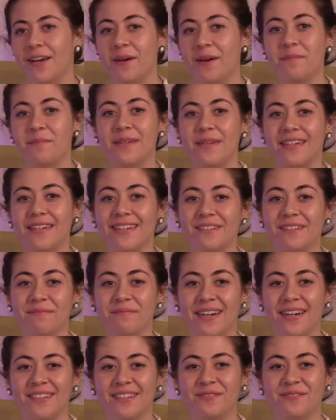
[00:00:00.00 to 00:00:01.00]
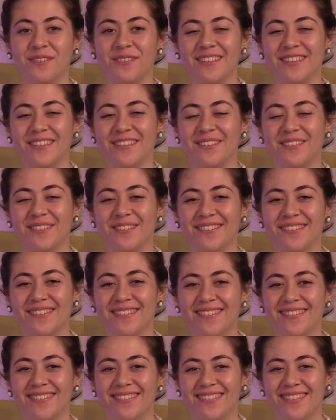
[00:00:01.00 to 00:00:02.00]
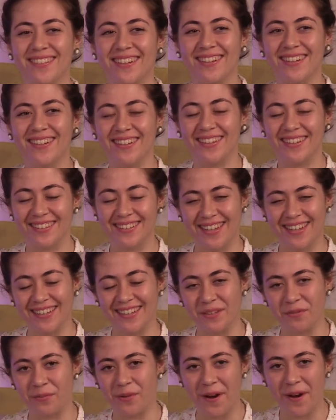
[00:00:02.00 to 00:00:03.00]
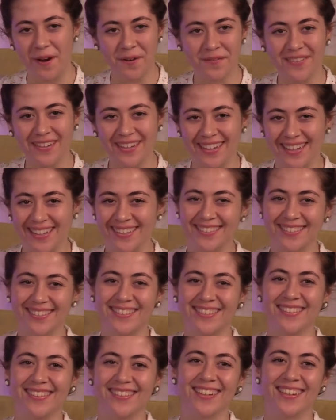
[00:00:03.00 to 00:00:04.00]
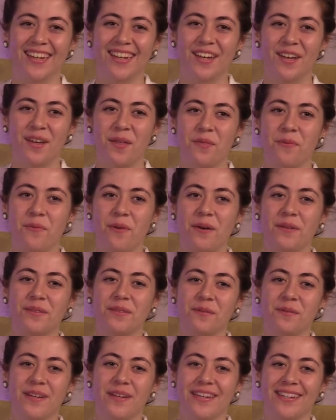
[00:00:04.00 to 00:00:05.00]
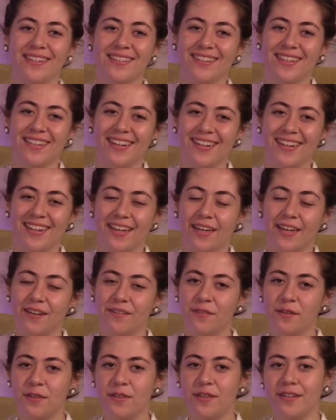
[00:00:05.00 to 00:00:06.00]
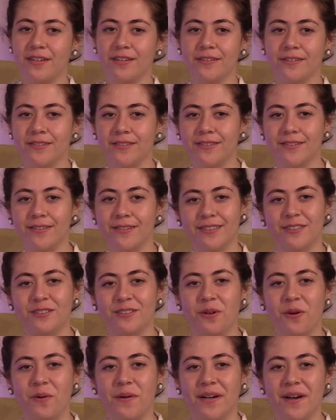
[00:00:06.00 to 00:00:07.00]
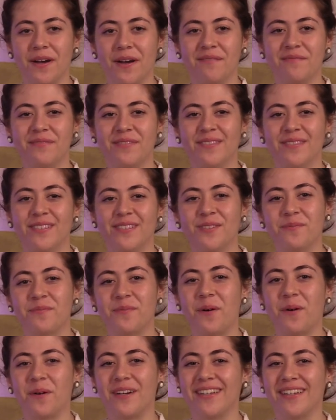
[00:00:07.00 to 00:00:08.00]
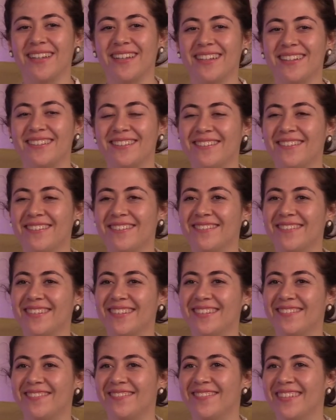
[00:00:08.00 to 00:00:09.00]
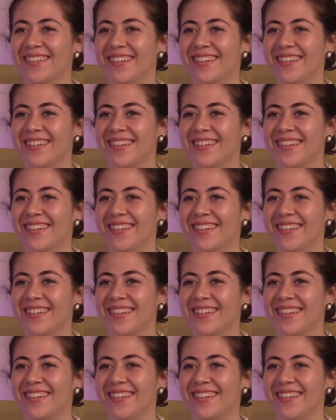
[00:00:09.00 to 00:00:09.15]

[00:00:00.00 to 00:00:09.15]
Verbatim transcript: topic in mind for the show. And it's like the prayer begins, and throughout the week, it's like everything just starts showing up, supporting that show. And